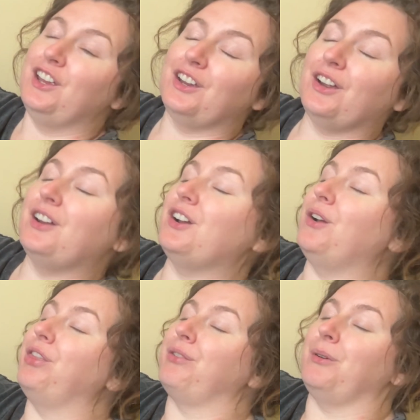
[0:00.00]
You're going to
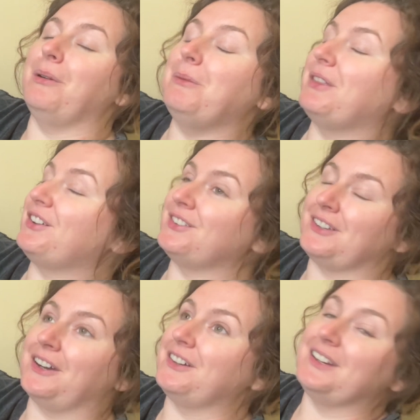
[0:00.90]
go through it with your
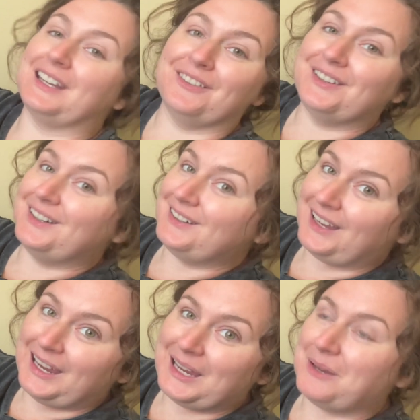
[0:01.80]
starter. Give it a
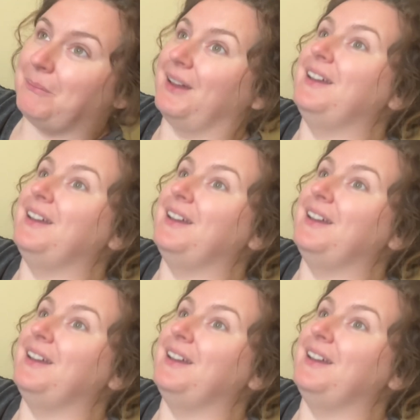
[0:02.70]
name.